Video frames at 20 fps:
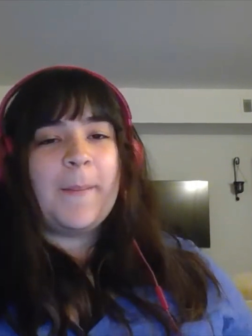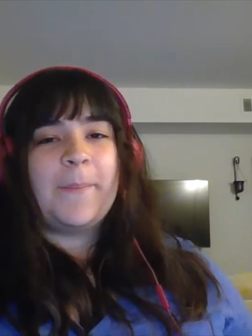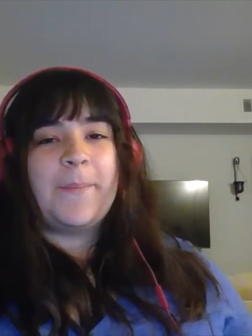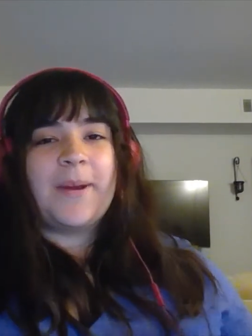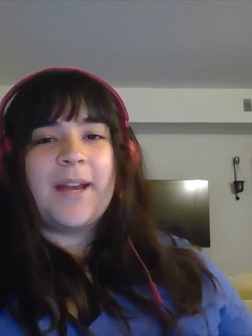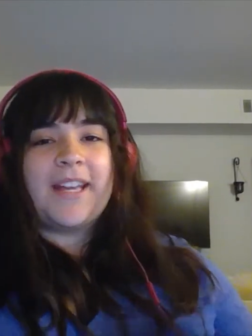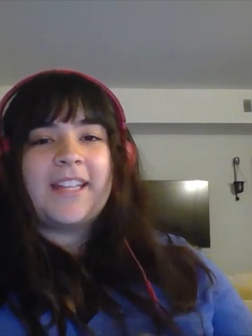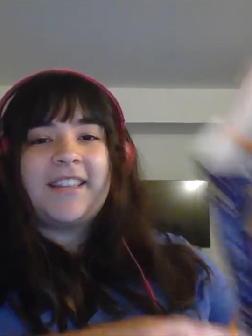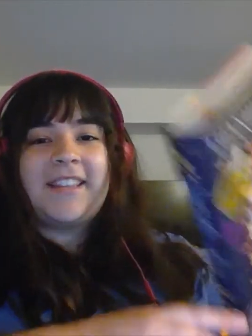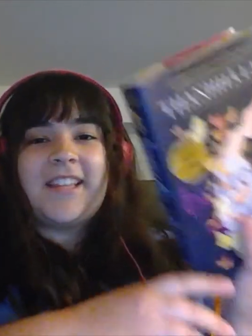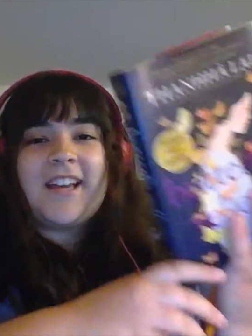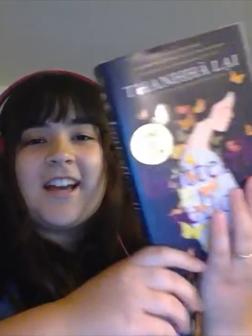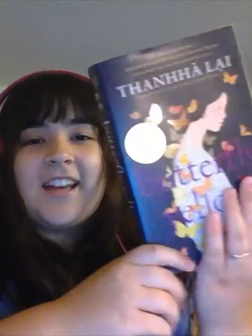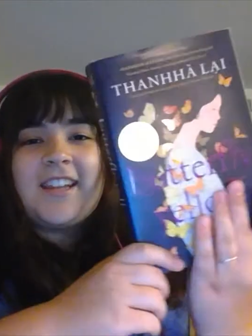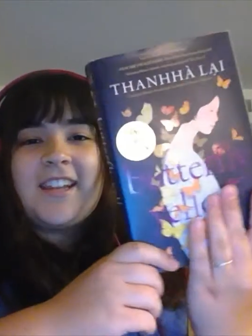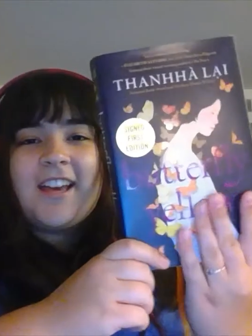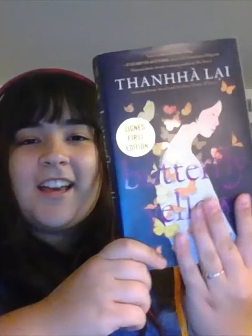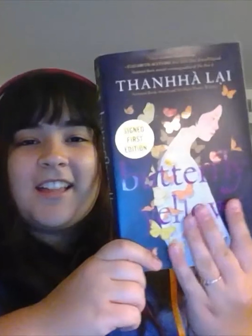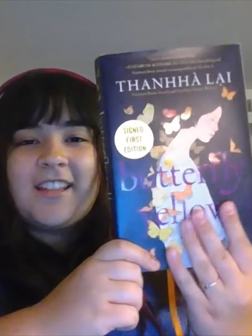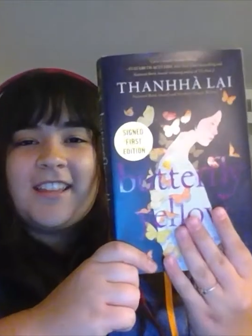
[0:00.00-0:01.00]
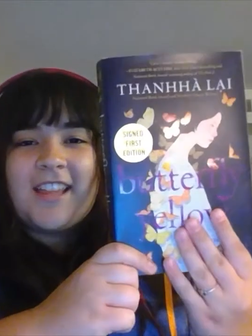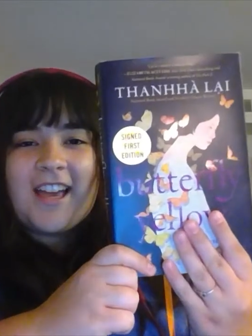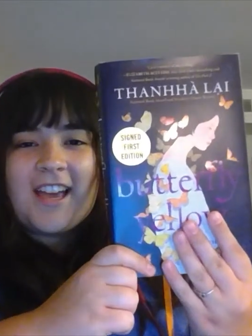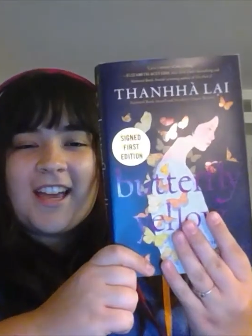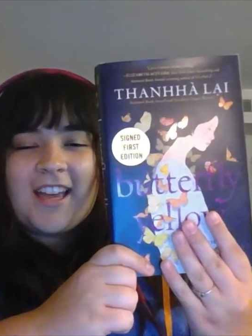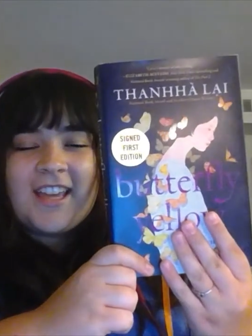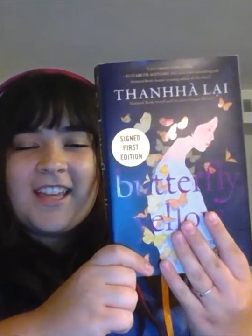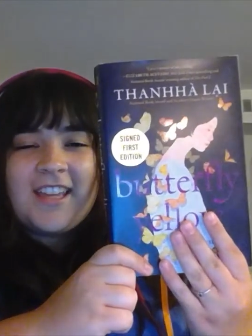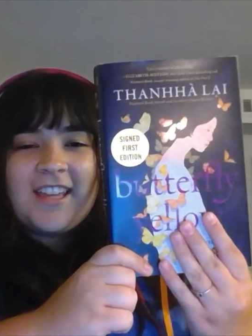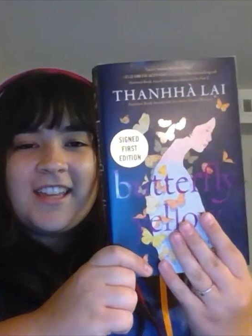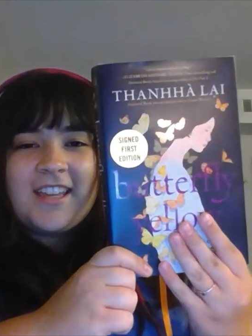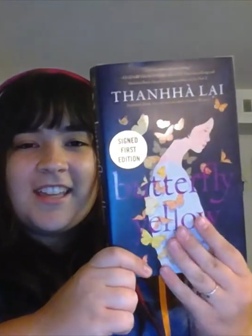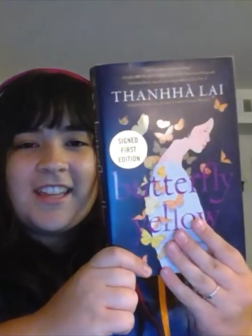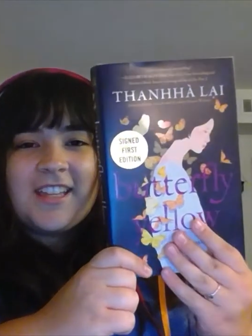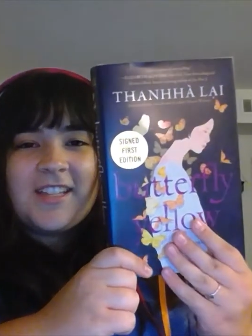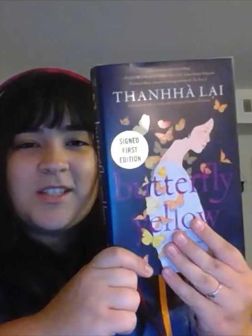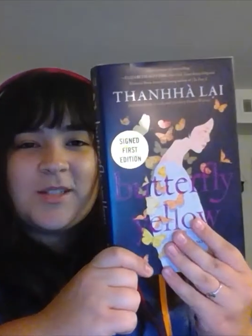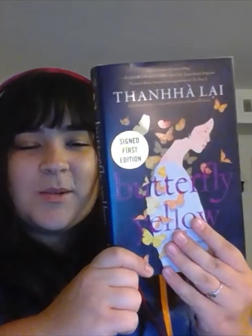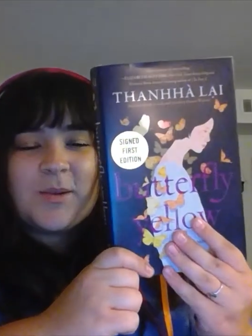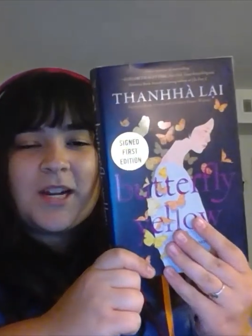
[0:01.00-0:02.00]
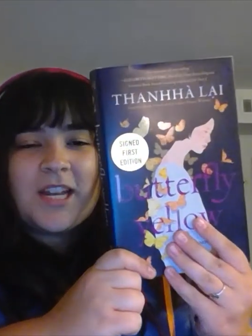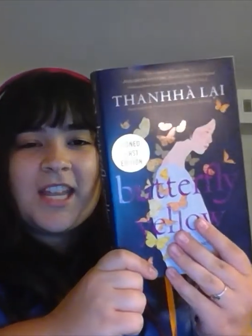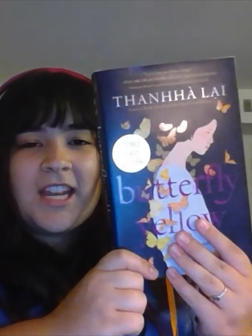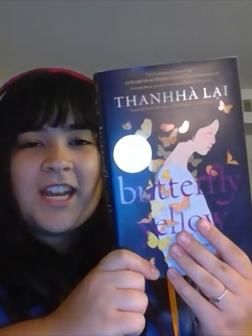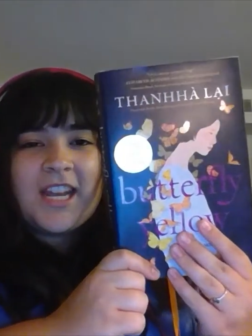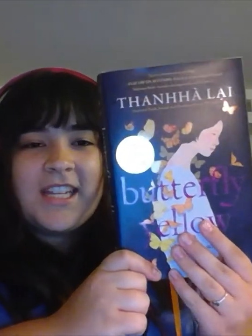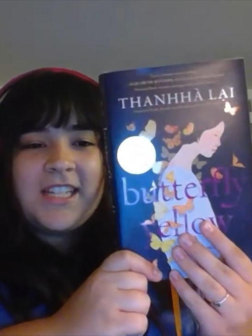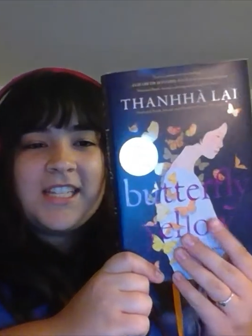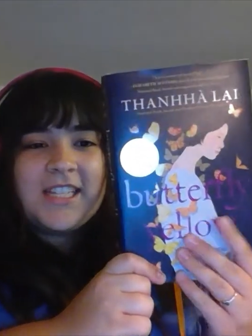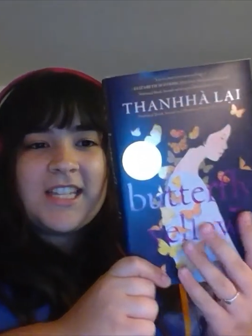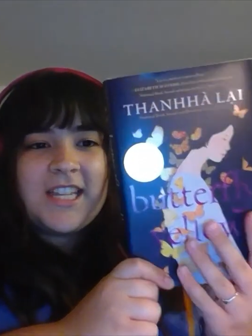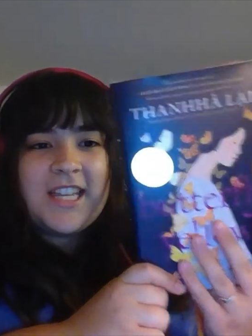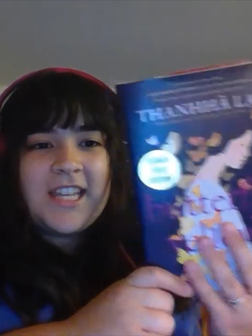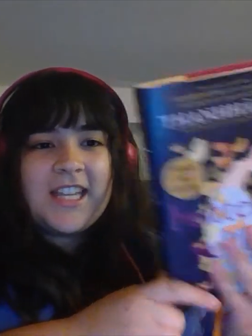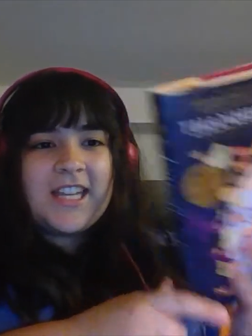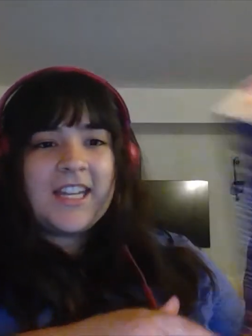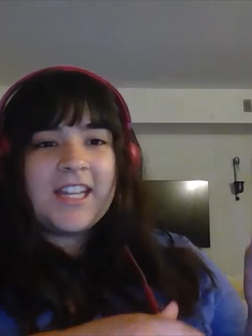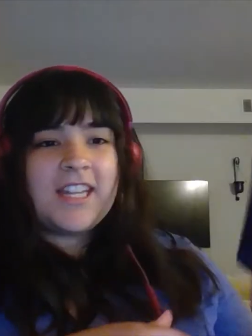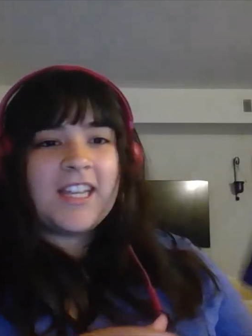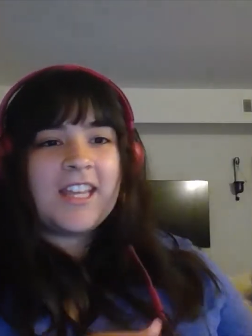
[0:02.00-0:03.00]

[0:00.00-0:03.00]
by Thanhha Lai in 2019.